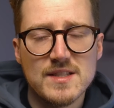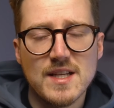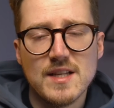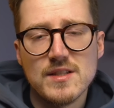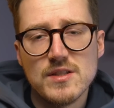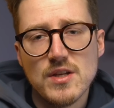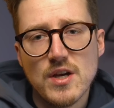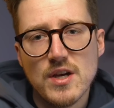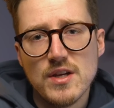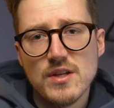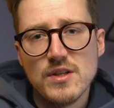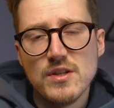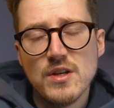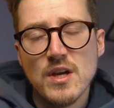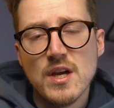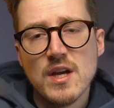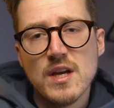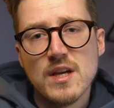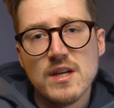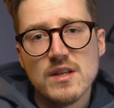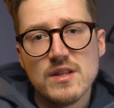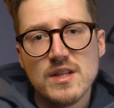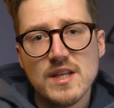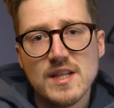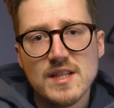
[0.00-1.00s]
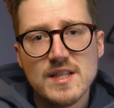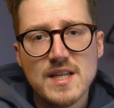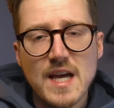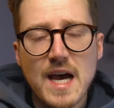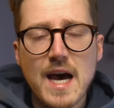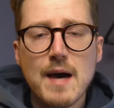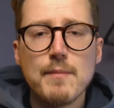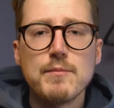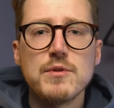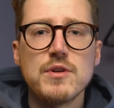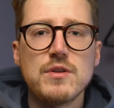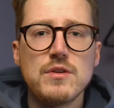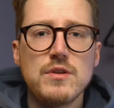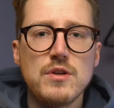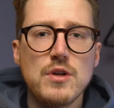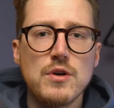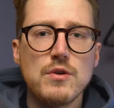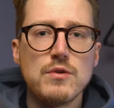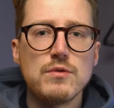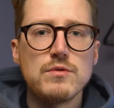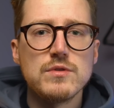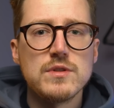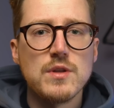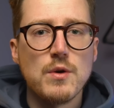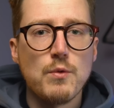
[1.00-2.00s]
That's how the tablet
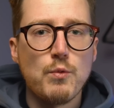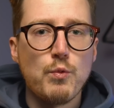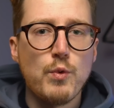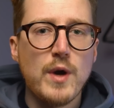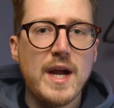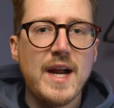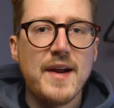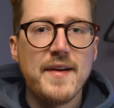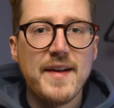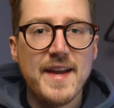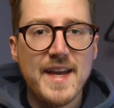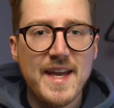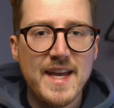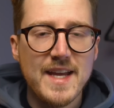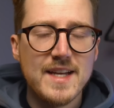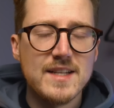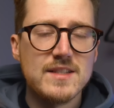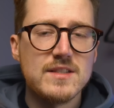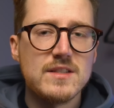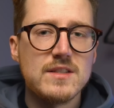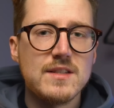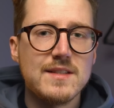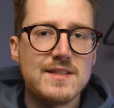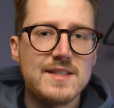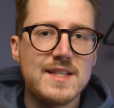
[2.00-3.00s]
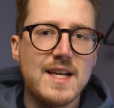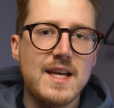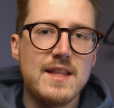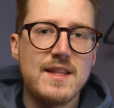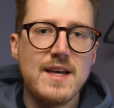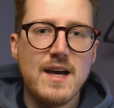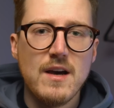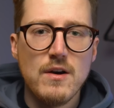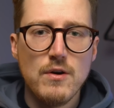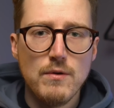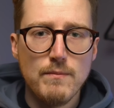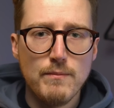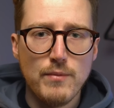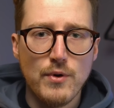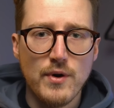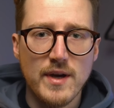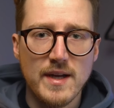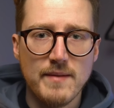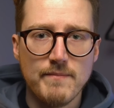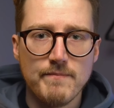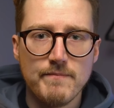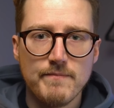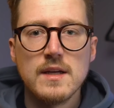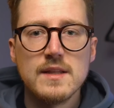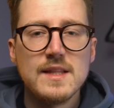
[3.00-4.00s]
knows where it is to set that home
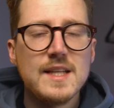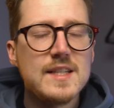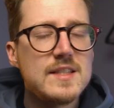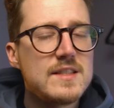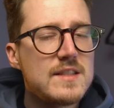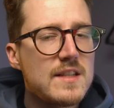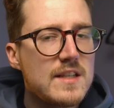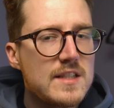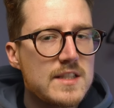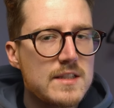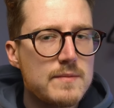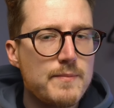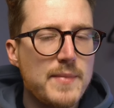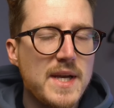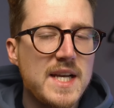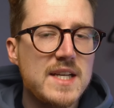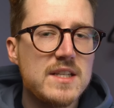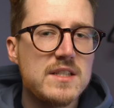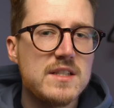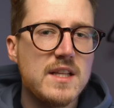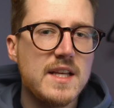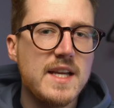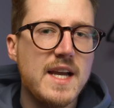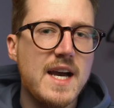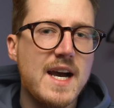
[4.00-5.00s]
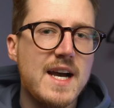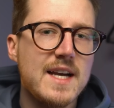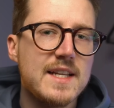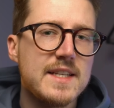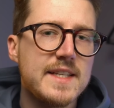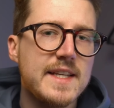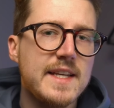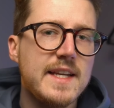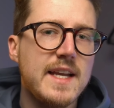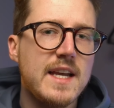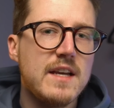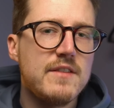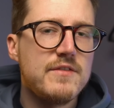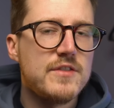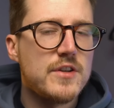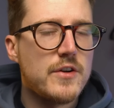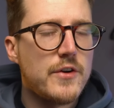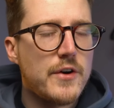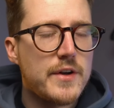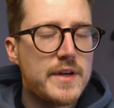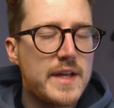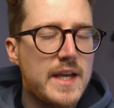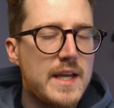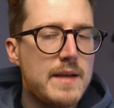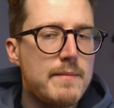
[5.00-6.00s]
point. This is especially handy if you're
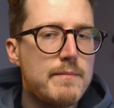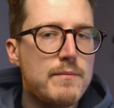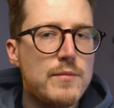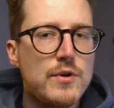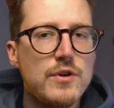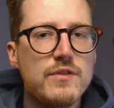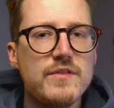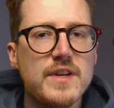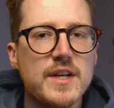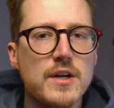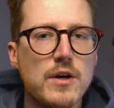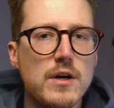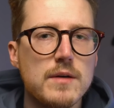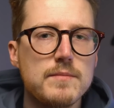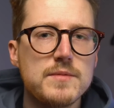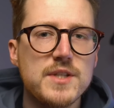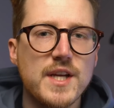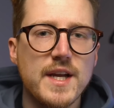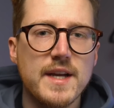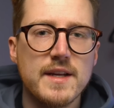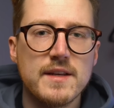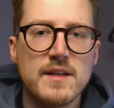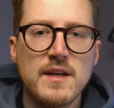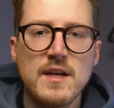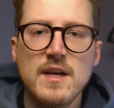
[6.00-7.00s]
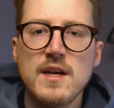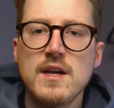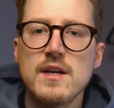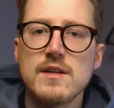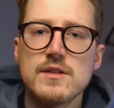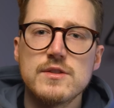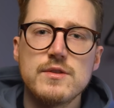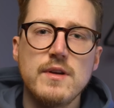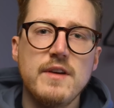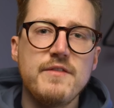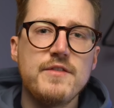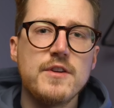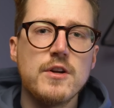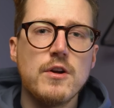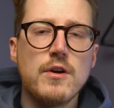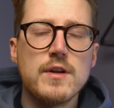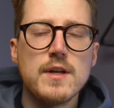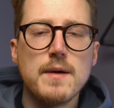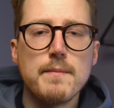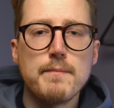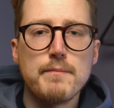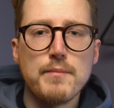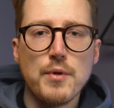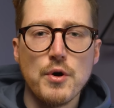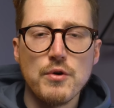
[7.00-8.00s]
on a moving object. So if you're on
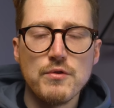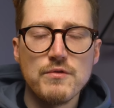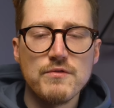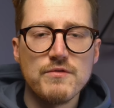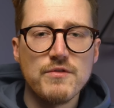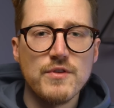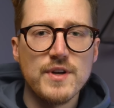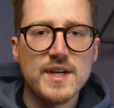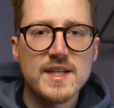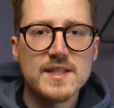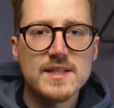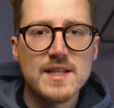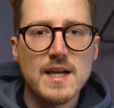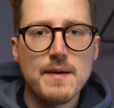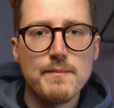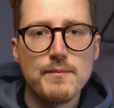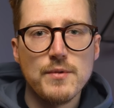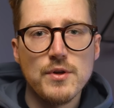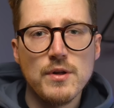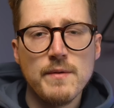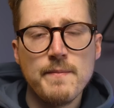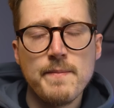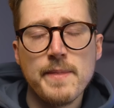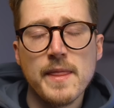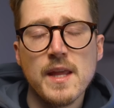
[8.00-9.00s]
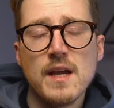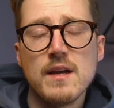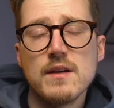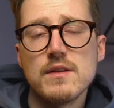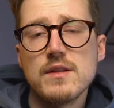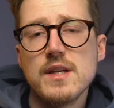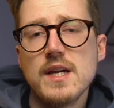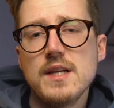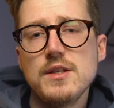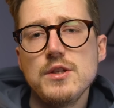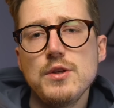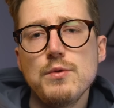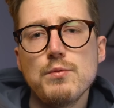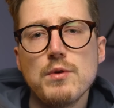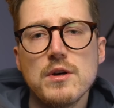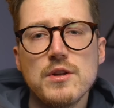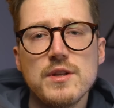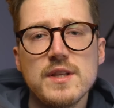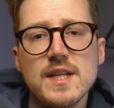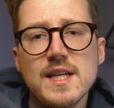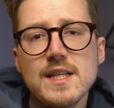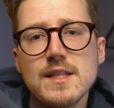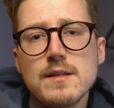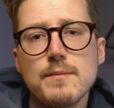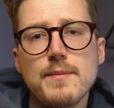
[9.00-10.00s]
a boat, for example, then you will
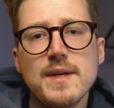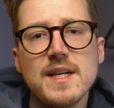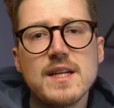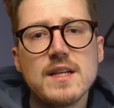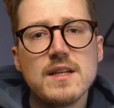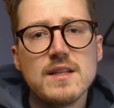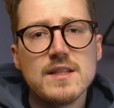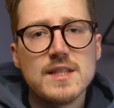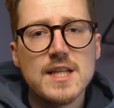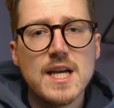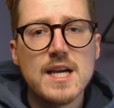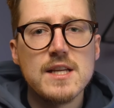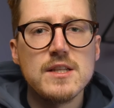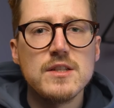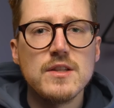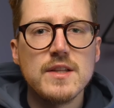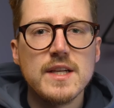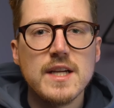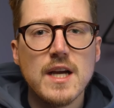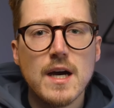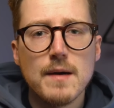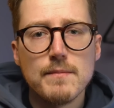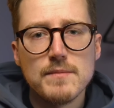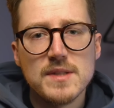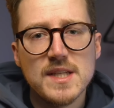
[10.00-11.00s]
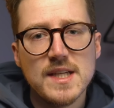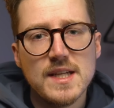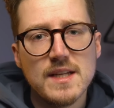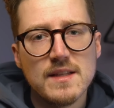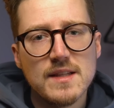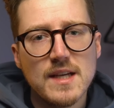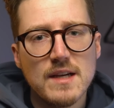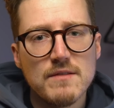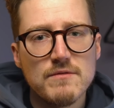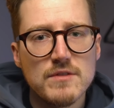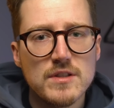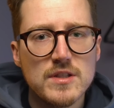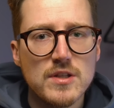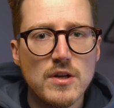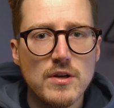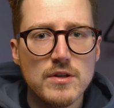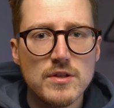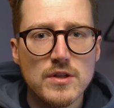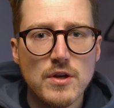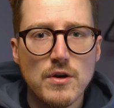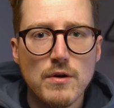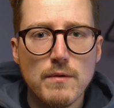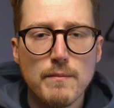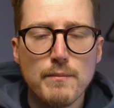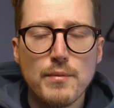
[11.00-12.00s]
need to be continually updating that return
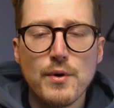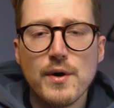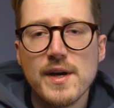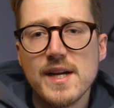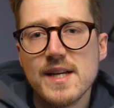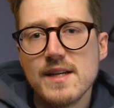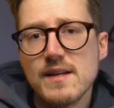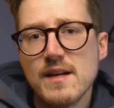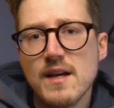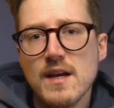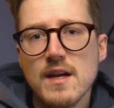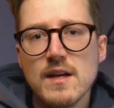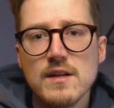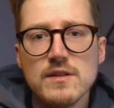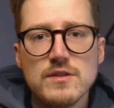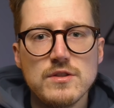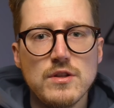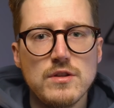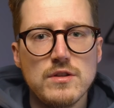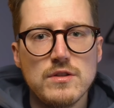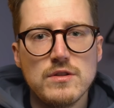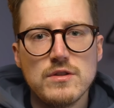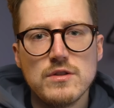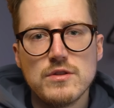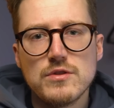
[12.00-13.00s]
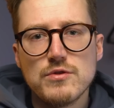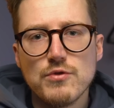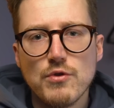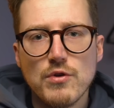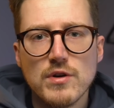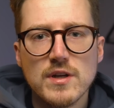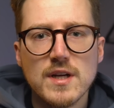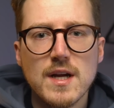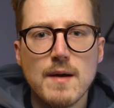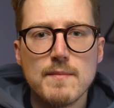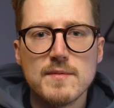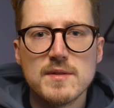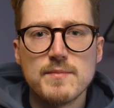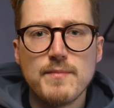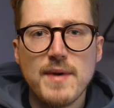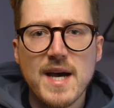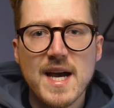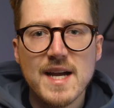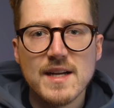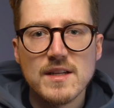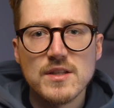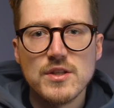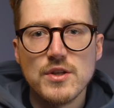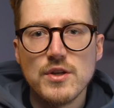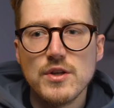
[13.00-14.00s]
to home point so that the drone comes
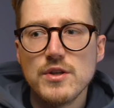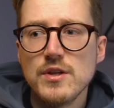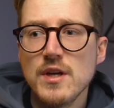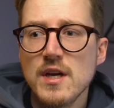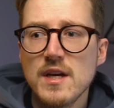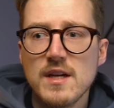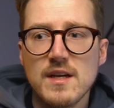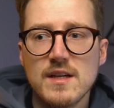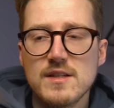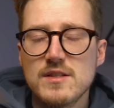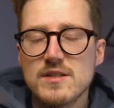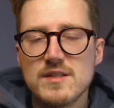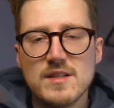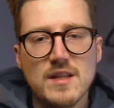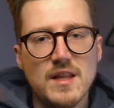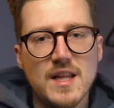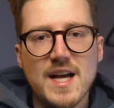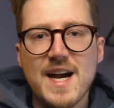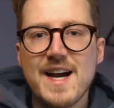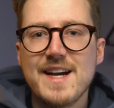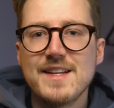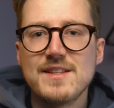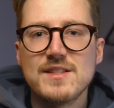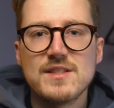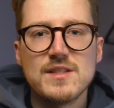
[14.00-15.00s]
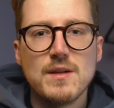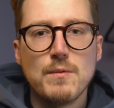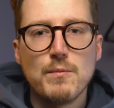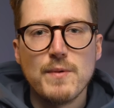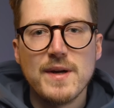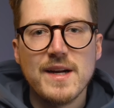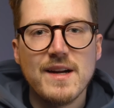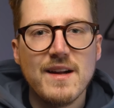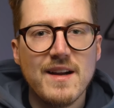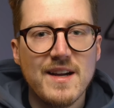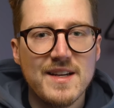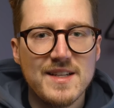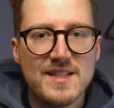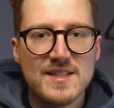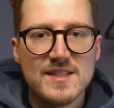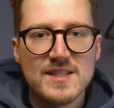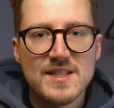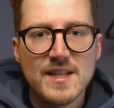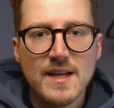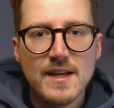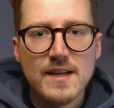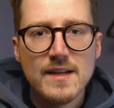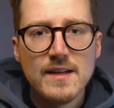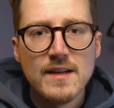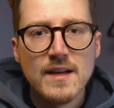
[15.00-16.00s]
back to you and doesn't land somewhere out at
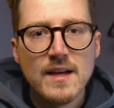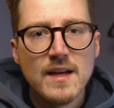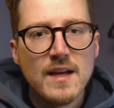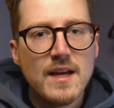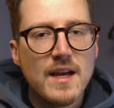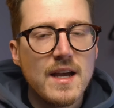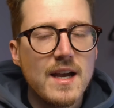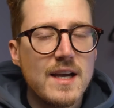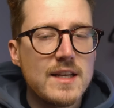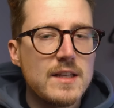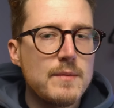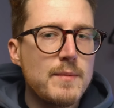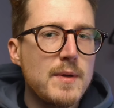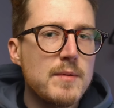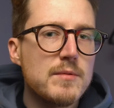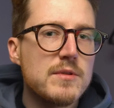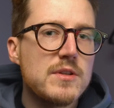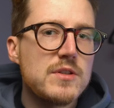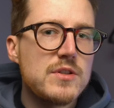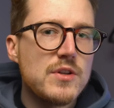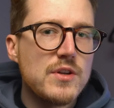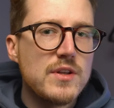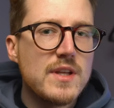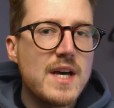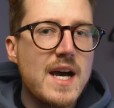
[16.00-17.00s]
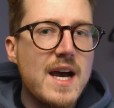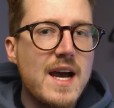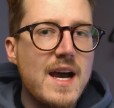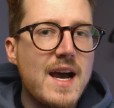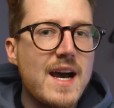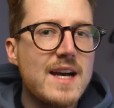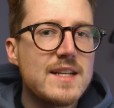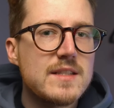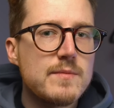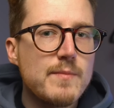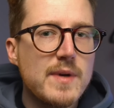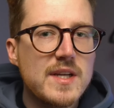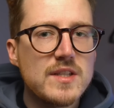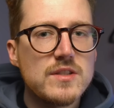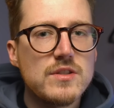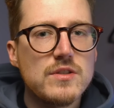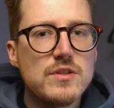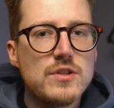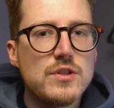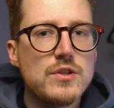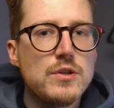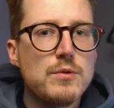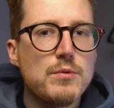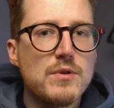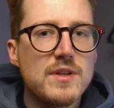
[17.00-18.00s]
sea. And to be able to do that, as
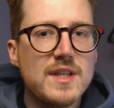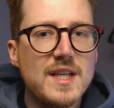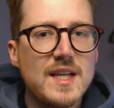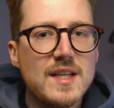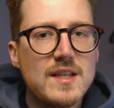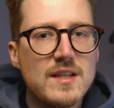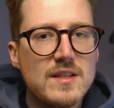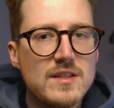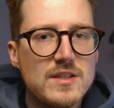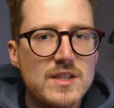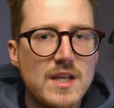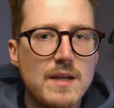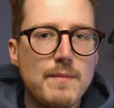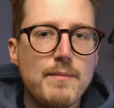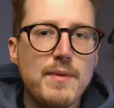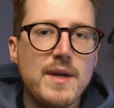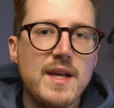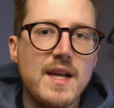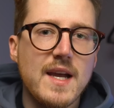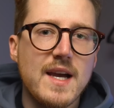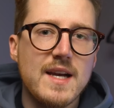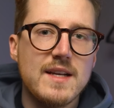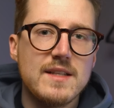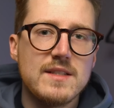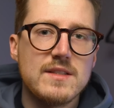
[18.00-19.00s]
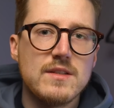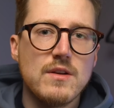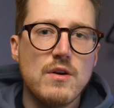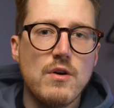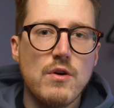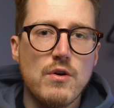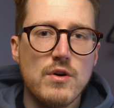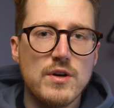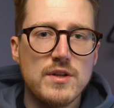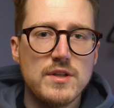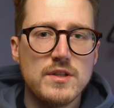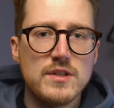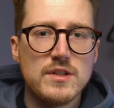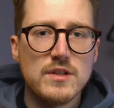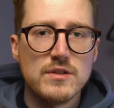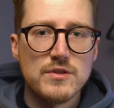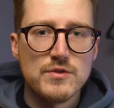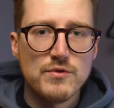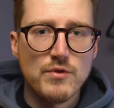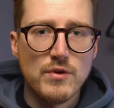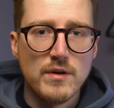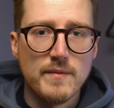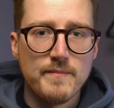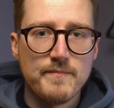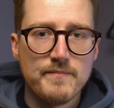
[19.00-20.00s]
mentioned, you will need GPS on your
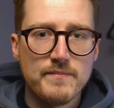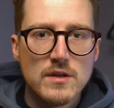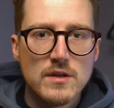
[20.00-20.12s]
drone.